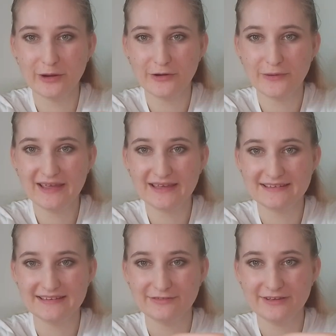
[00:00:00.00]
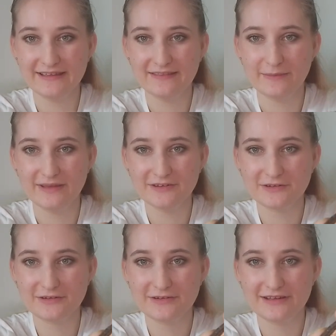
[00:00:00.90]
burrowing a divot in the
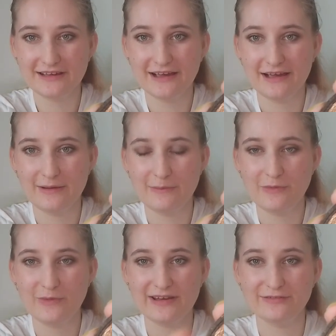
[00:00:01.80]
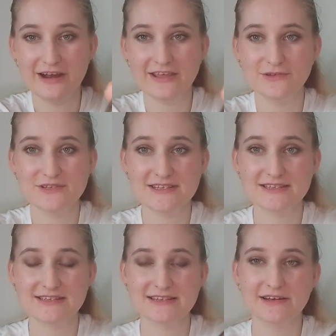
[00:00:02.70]
middle whenever I use
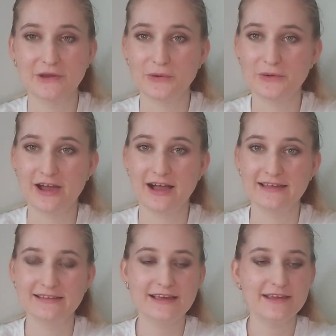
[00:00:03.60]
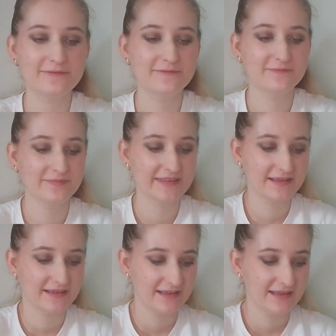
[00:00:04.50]
this as an inner corner highlight.
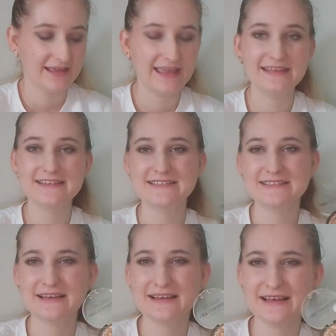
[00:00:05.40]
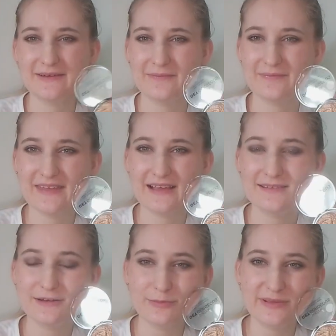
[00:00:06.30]
It's a
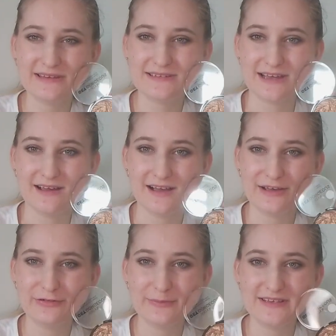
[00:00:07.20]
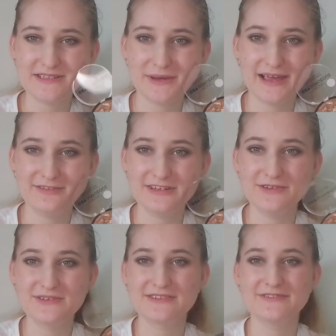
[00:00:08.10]
little bit dark for me, so I have to
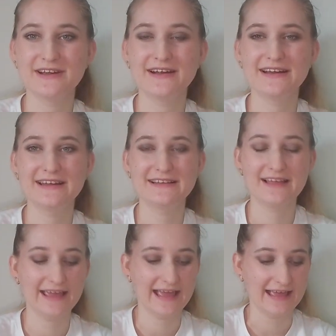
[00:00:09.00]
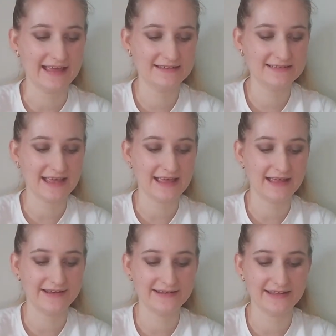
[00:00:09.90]
use a very light hand,
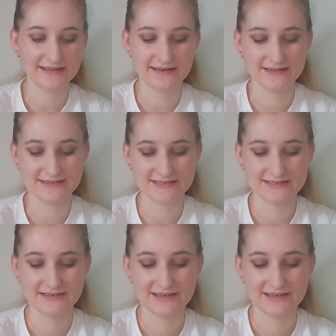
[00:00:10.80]
and it is